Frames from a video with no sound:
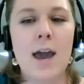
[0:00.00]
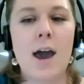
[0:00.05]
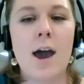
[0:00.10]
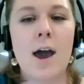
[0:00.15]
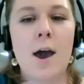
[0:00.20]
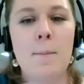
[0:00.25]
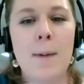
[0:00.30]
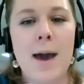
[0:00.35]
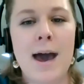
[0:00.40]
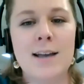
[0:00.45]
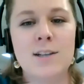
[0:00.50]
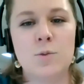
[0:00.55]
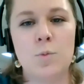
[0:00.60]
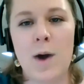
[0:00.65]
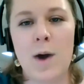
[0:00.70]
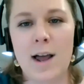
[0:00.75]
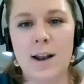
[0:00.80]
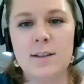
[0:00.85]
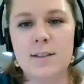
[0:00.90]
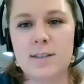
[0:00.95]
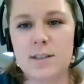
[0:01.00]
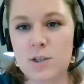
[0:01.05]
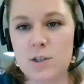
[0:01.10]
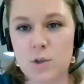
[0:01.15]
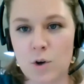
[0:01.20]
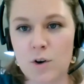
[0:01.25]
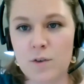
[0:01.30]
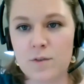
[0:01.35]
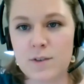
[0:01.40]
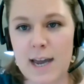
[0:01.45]
as well as the
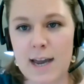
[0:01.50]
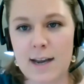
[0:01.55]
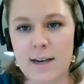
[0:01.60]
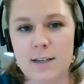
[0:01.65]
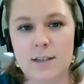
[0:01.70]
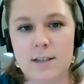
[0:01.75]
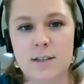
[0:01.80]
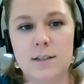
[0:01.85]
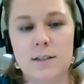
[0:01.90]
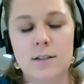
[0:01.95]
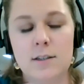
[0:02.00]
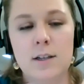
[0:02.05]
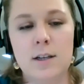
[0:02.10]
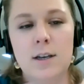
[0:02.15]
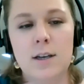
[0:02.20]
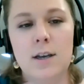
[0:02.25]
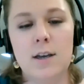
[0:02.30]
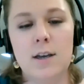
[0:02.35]
sort of technical